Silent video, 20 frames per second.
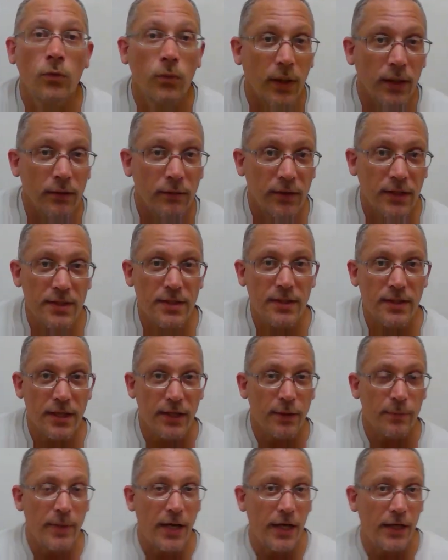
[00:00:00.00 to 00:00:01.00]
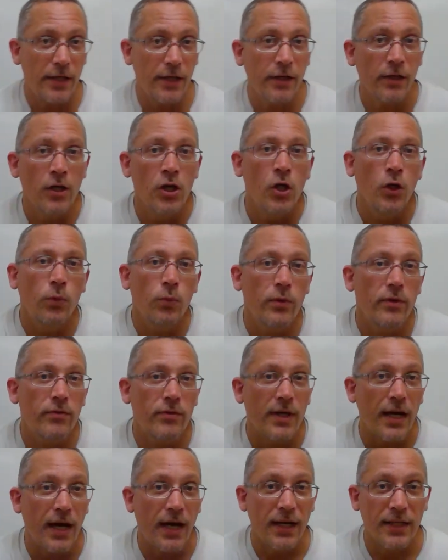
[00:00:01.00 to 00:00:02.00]
Well, let's think about it here.
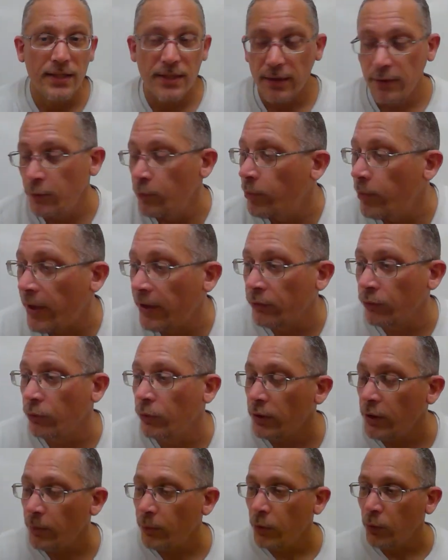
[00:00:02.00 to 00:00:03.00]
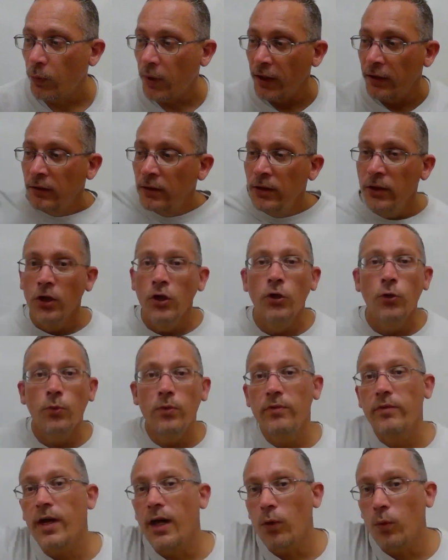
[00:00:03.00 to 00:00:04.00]
We've got, by rule number 1,
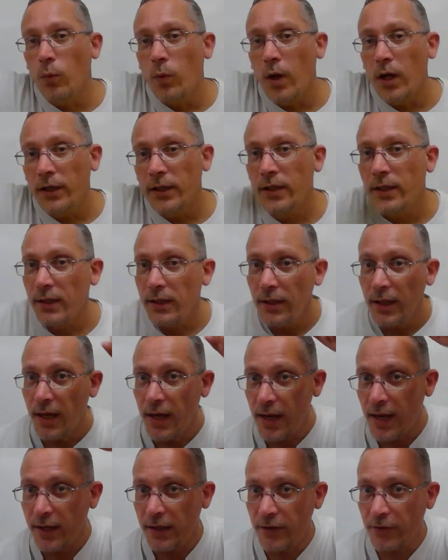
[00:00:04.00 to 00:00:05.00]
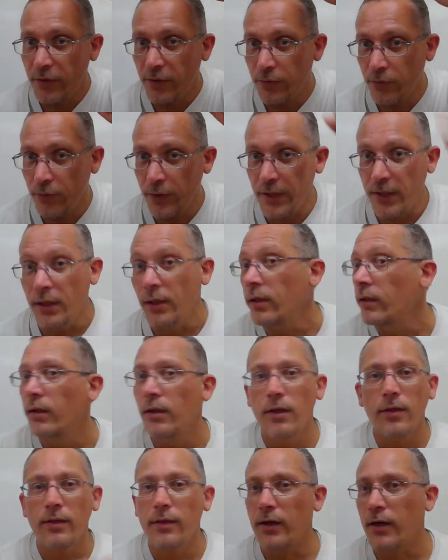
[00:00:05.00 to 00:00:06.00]
we've got a 1 and a 3
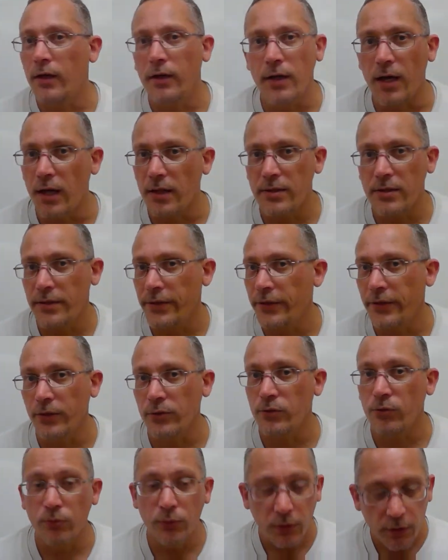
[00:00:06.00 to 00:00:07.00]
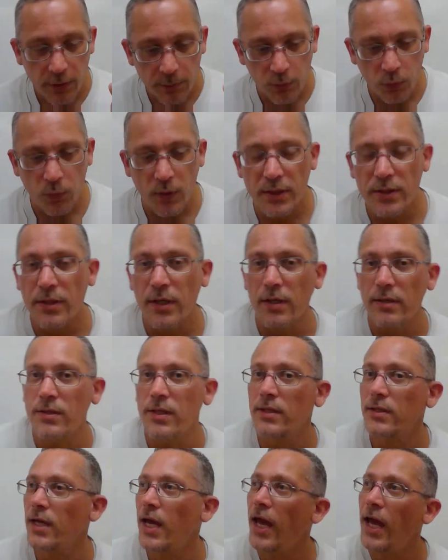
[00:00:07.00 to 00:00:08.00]
that are not zeros. Rule number 1
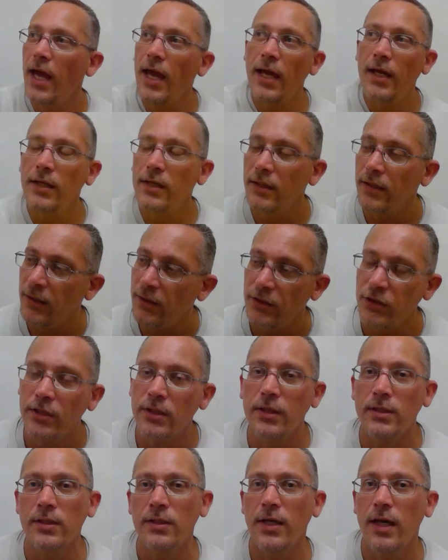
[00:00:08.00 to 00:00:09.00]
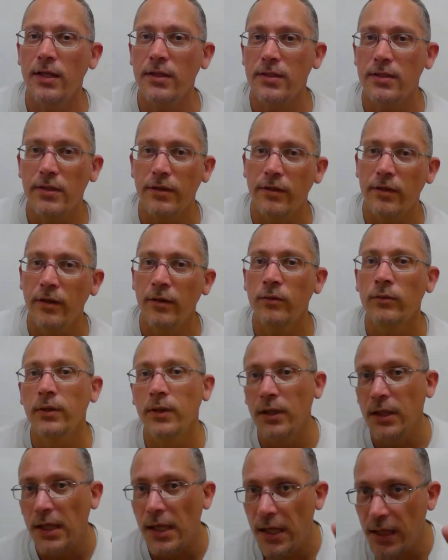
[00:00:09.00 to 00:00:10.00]
tells us any digit that's not a 0
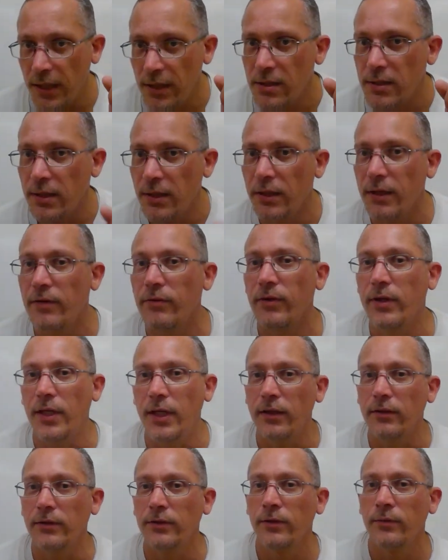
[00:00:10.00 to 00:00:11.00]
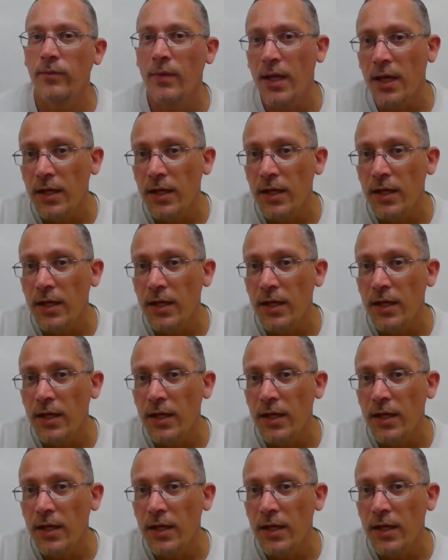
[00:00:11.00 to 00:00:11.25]
is significant.